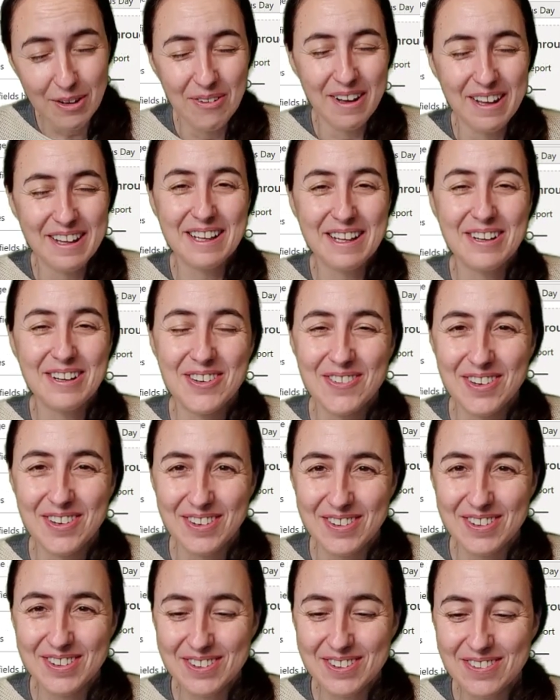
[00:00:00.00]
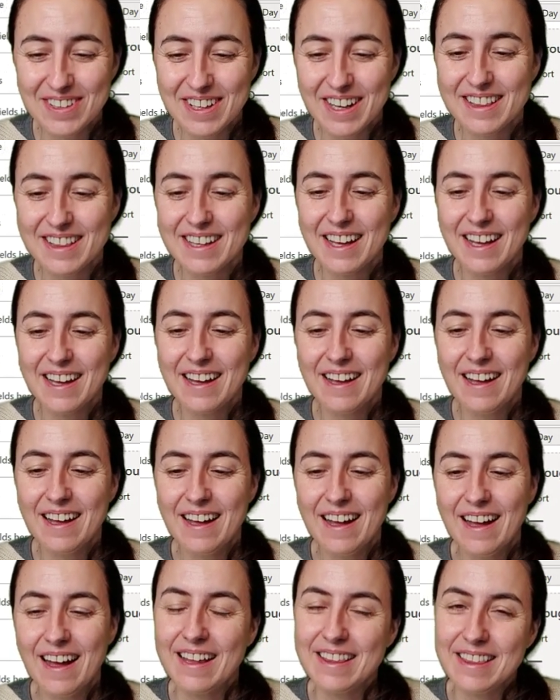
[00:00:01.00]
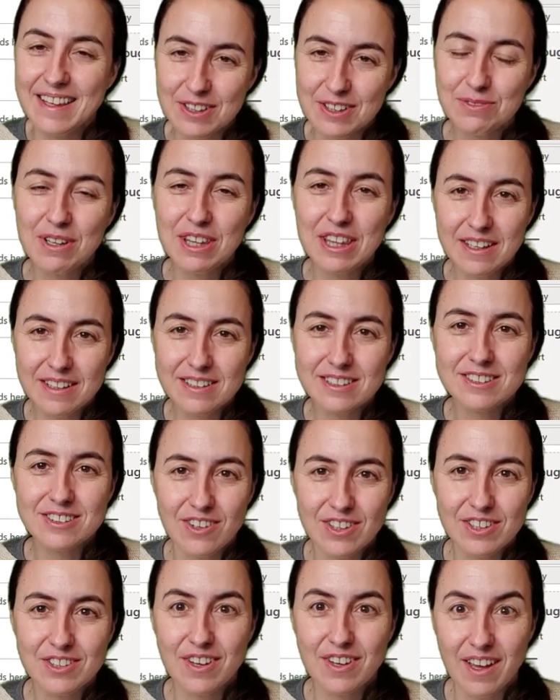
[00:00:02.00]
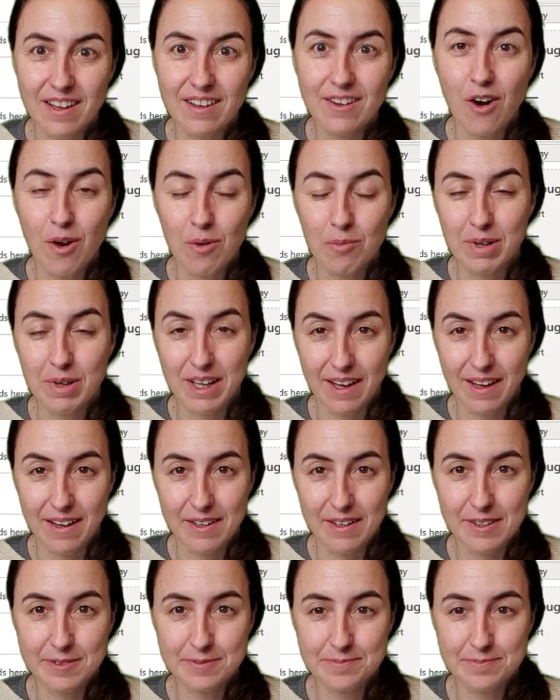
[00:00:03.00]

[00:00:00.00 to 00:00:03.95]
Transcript: depending on what you're doing it. And that's when things start to get complicated.